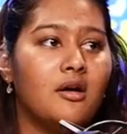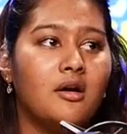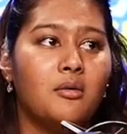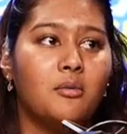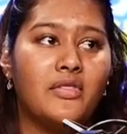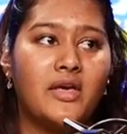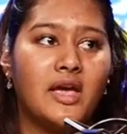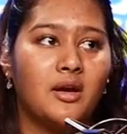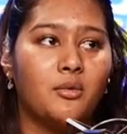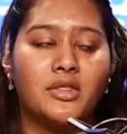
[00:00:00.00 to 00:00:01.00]
when
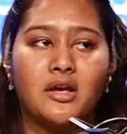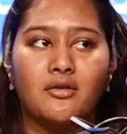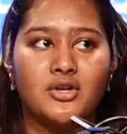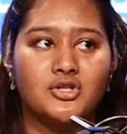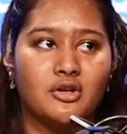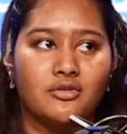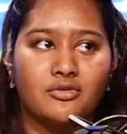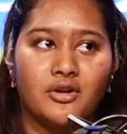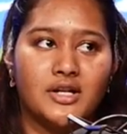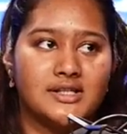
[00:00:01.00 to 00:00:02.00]
they reach their
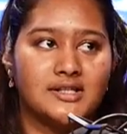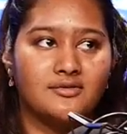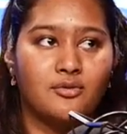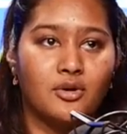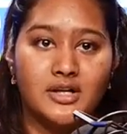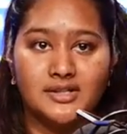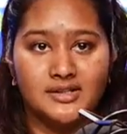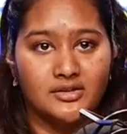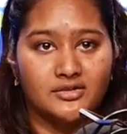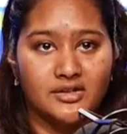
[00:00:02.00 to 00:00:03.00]
30s and 40s, and
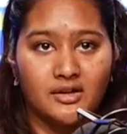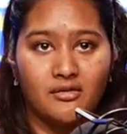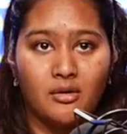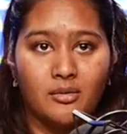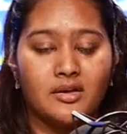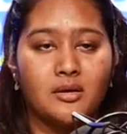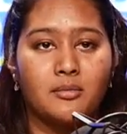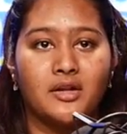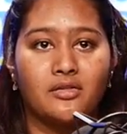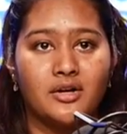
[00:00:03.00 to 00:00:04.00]
there's nothing wrong with it,
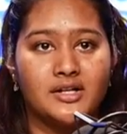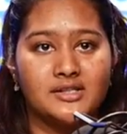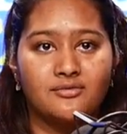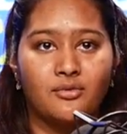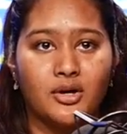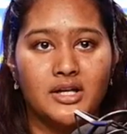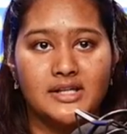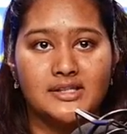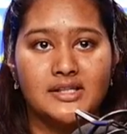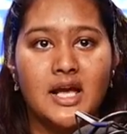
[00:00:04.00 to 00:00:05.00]
but 30s and 40s,
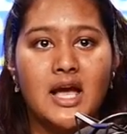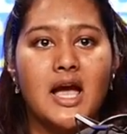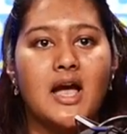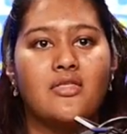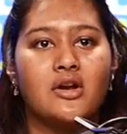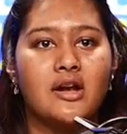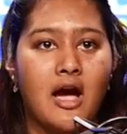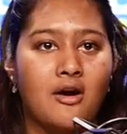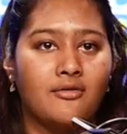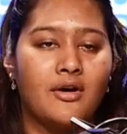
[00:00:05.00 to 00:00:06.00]
and they're
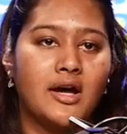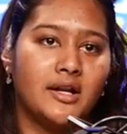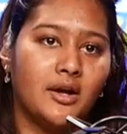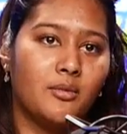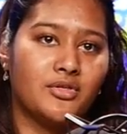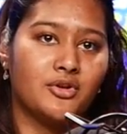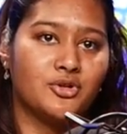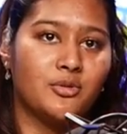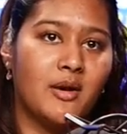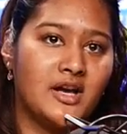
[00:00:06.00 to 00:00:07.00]
now finding what their
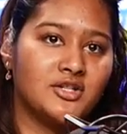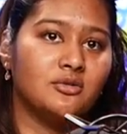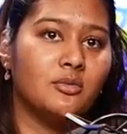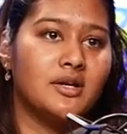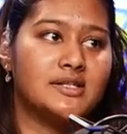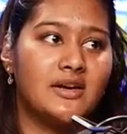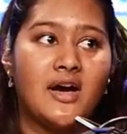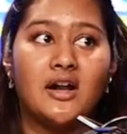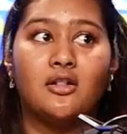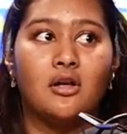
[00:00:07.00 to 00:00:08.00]
true passion was. I've
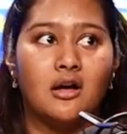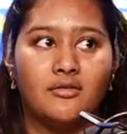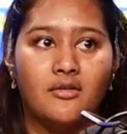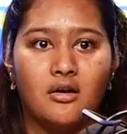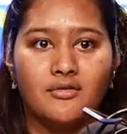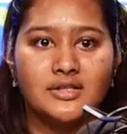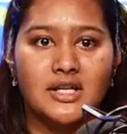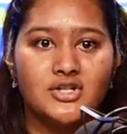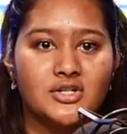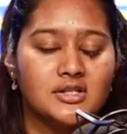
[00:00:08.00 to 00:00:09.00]
had a lot of
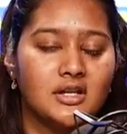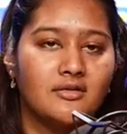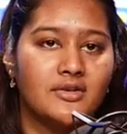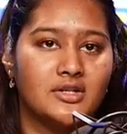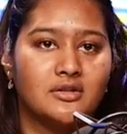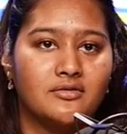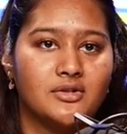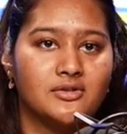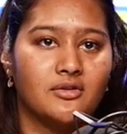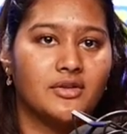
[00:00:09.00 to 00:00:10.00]
conversations, a lot of interviews
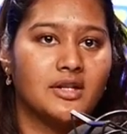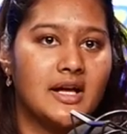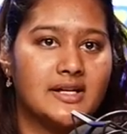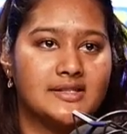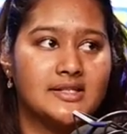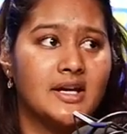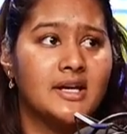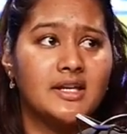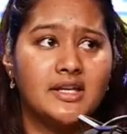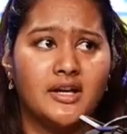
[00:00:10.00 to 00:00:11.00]
over the last
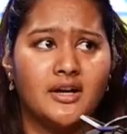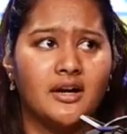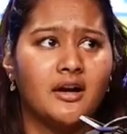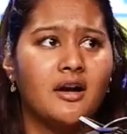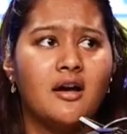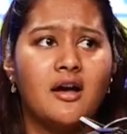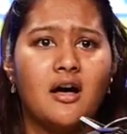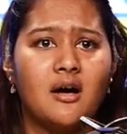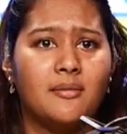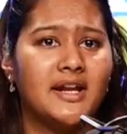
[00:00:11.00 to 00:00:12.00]
year,
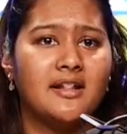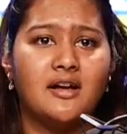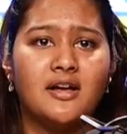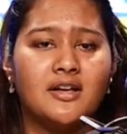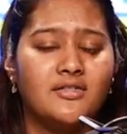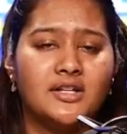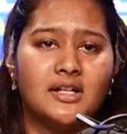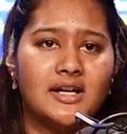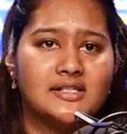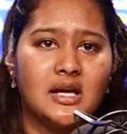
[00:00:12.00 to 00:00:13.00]
and a lot, even the
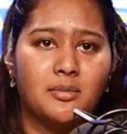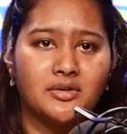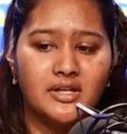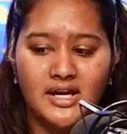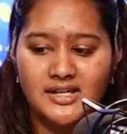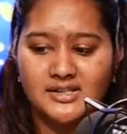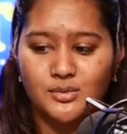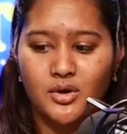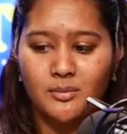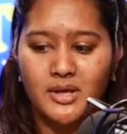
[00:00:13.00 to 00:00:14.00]
last couple days,
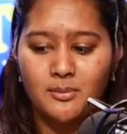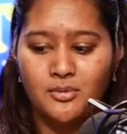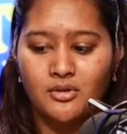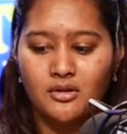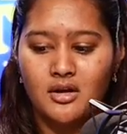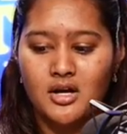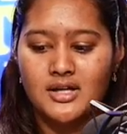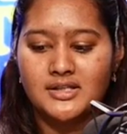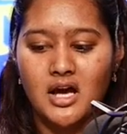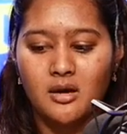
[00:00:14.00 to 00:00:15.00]
where people
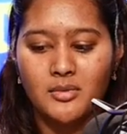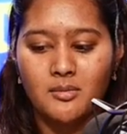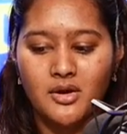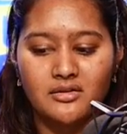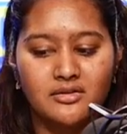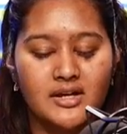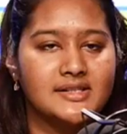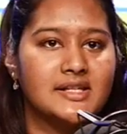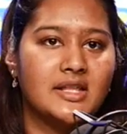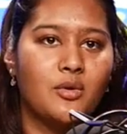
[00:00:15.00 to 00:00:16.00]
tell me about the things
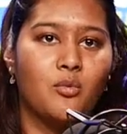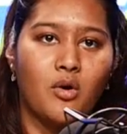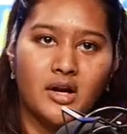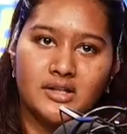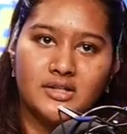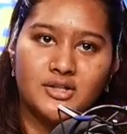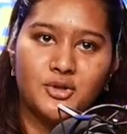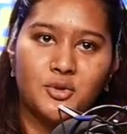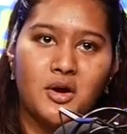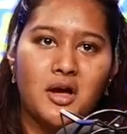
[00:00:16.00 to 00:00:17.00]
that they wanted to
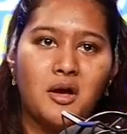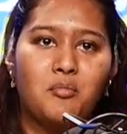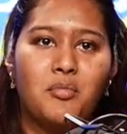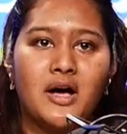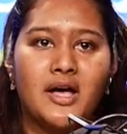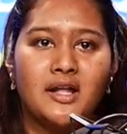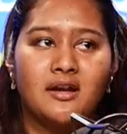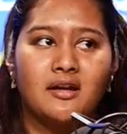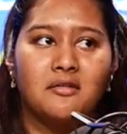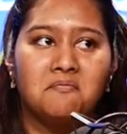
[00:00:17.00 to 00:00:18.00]
do, but
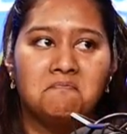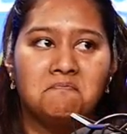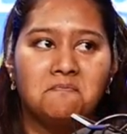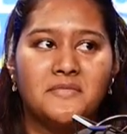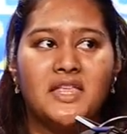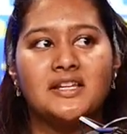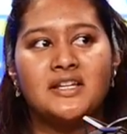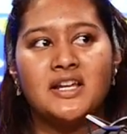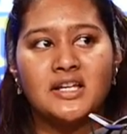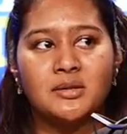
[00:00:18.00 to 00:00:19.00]
they didn't
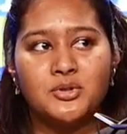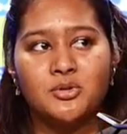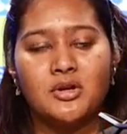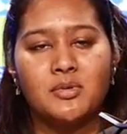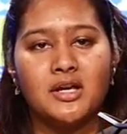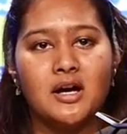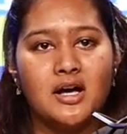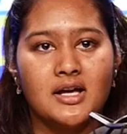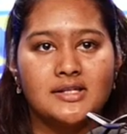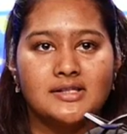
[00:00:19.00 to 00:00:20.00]
end up doing
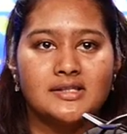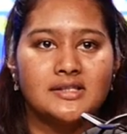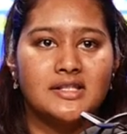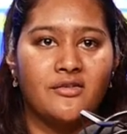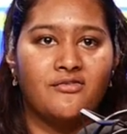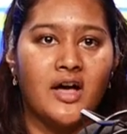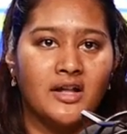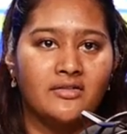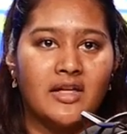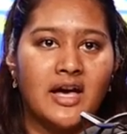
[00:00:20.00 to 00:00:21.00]
because they
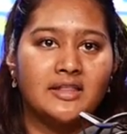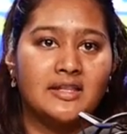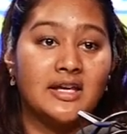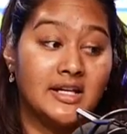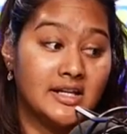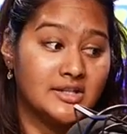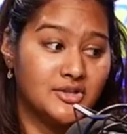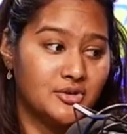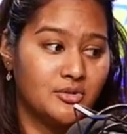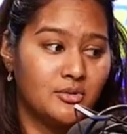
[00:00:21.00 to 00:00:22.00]
felt that they needed
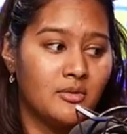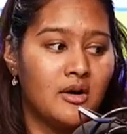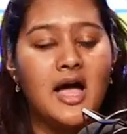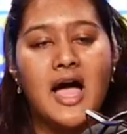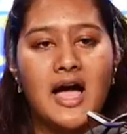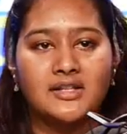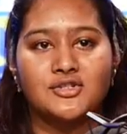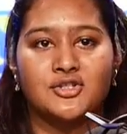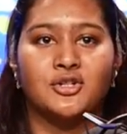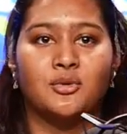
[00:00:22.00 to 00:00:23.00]
to act a
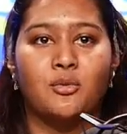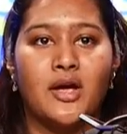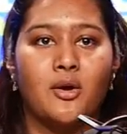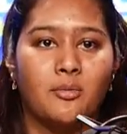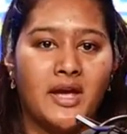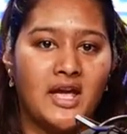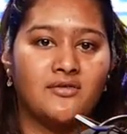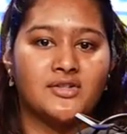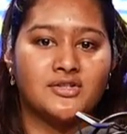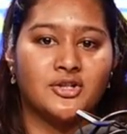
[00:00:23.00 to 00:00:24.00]
certain way or behave a
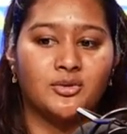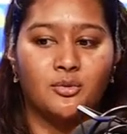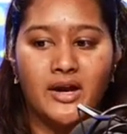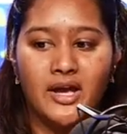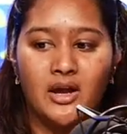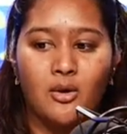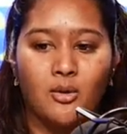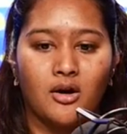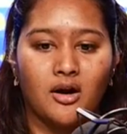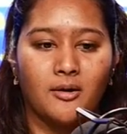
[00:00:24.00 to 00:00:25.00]
certain way
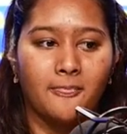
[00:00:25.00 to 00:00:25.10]
or